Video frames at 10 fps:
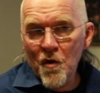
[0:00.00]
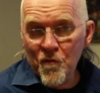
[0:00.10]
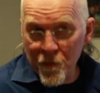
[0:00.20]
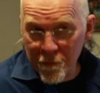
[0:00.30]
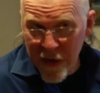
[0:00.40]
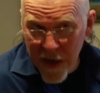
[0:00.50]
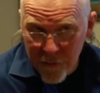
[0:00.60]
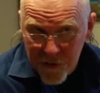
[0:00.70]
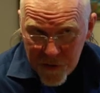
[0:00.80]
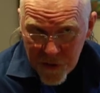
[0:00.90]
from
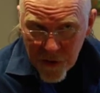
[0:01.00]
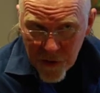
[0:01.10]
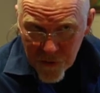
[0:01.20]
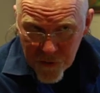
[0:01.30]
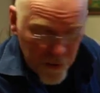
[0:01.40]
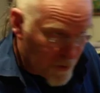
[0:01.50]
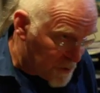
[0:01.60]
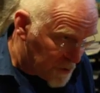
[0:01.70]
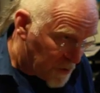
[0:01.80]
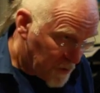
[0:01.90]
perhaps the
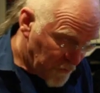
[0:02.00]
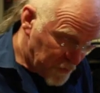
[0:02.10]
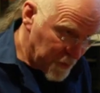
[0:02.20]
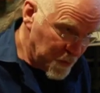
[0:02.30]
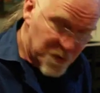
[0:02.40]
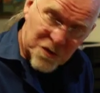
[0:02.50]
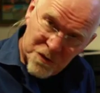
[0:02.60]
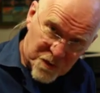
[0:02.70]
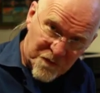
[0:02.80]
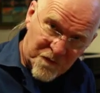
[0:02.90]
3rd through
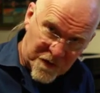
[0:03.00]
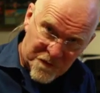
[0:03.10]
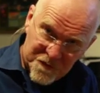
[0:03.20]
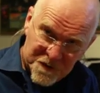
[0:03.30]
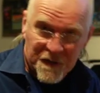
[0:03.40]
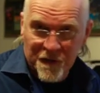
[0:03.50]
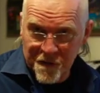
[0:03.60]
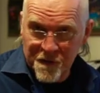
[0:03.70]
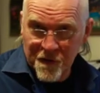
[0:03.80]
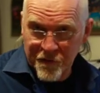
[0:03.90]
to the 5th,
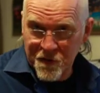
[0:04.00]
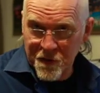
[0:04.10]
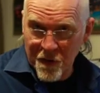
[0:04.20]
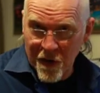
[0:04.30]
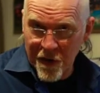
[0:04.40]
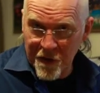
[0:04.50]
6th of July.